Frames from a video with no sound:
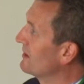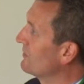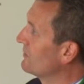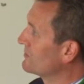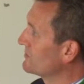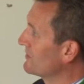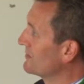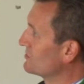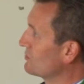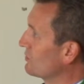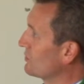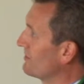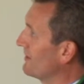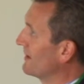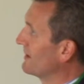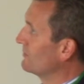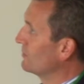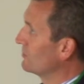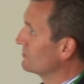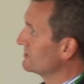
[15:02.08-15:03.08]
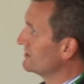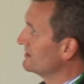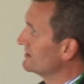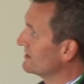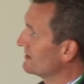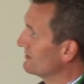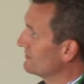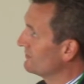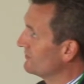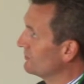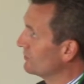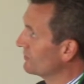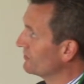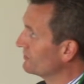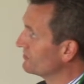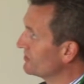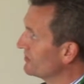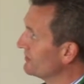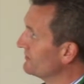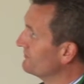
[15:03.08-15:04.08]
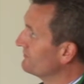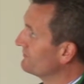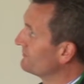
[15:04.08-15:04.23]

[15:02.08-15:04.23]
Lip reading: which we can talk about in more detail if you want to.